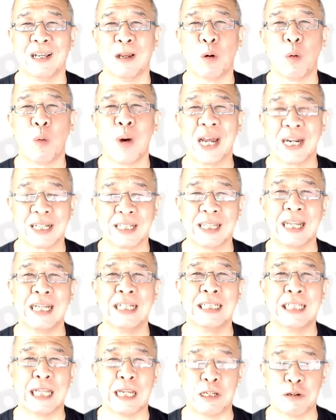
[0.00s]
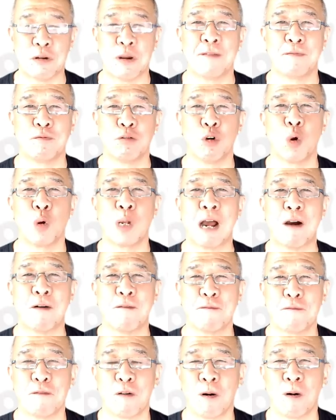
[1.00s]
What are the things that you have to look
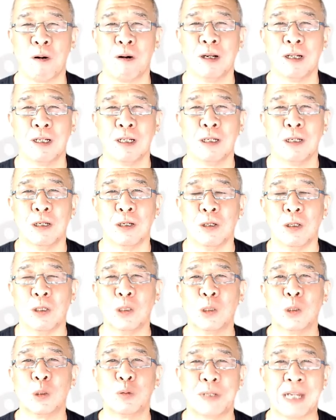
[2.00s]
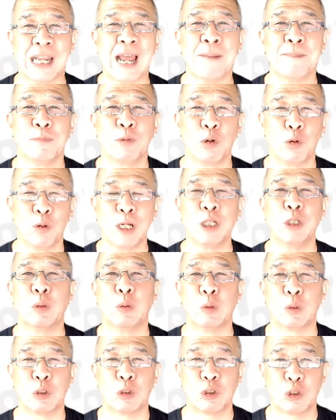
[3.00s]
out for? So today I'm going
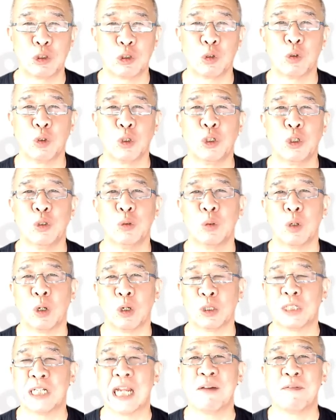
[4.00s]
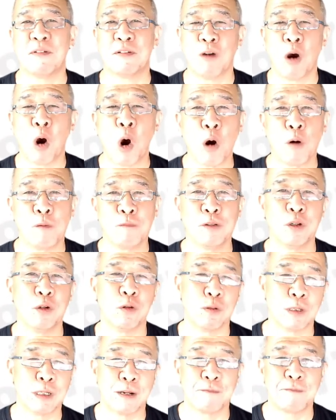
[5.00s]
to show you or share with all of
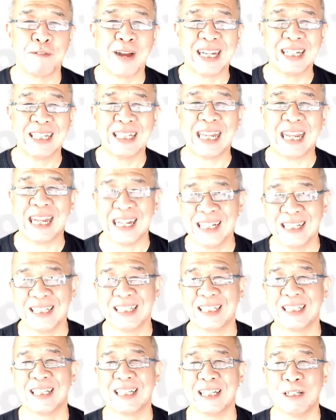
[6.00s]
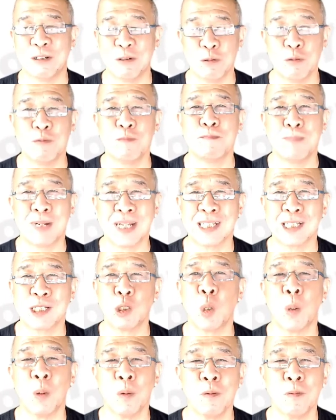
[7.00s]
you the five things you must
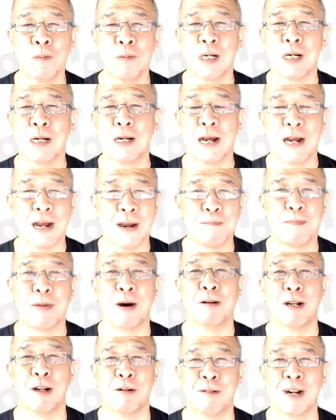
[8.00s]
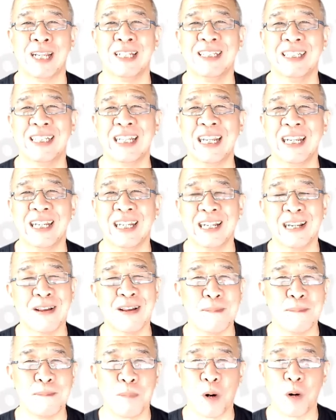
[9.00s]
know about the rising
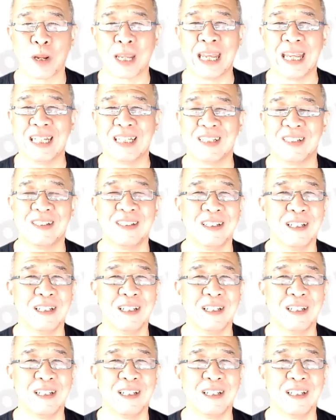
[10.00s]
mortgage